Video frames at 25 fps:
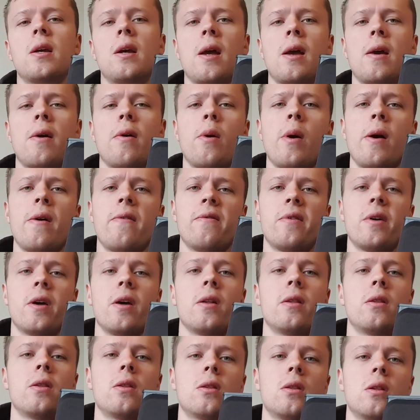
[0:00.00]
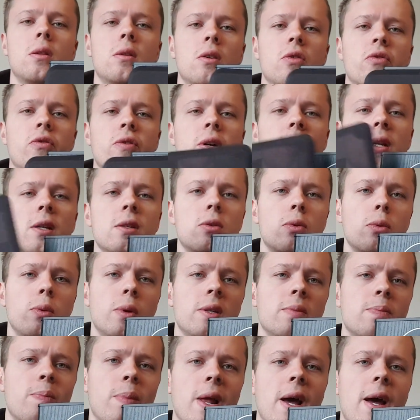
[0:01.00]
However, the grill is
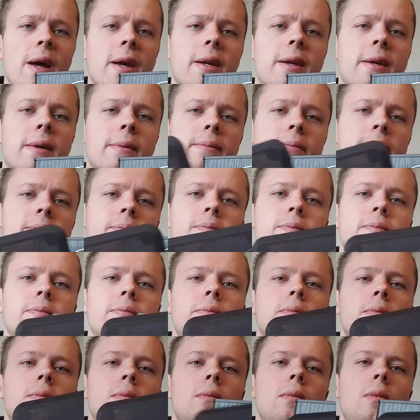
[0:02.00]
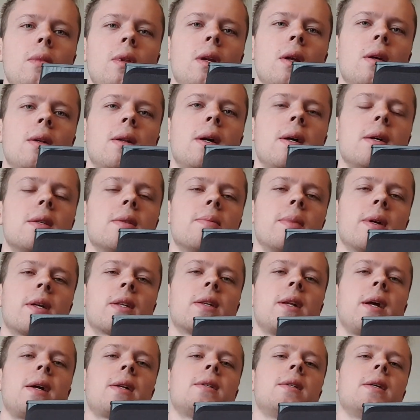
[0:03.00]
always black, and that is
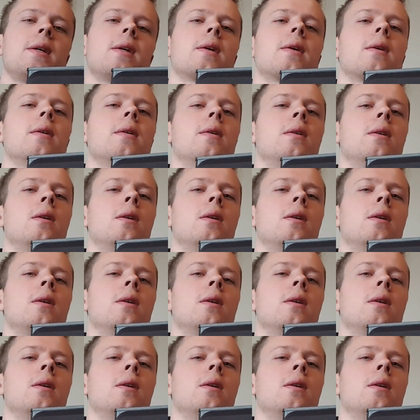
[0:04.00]
magnetic.